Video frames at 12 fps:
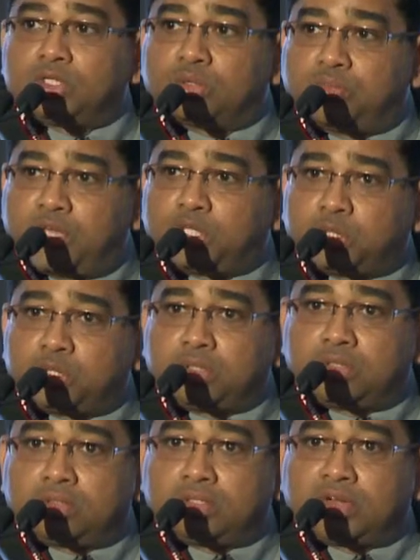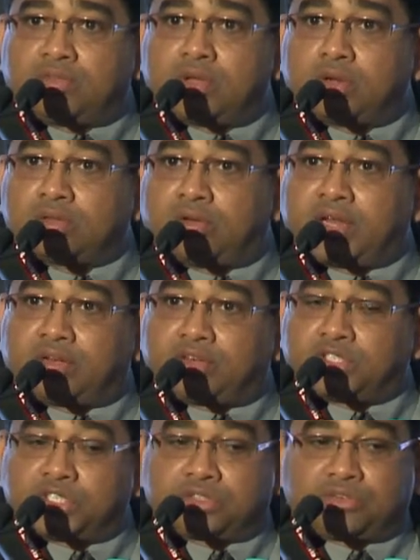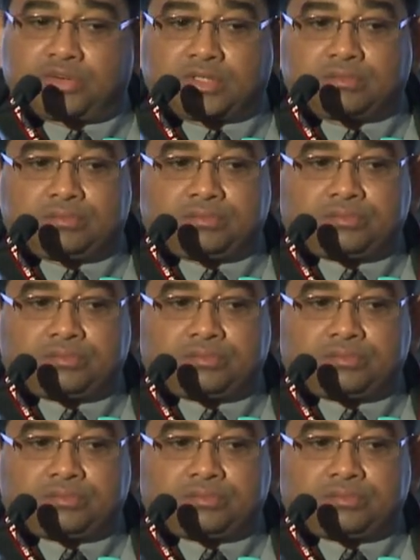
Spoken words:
to make sure that we are on the right trajectory.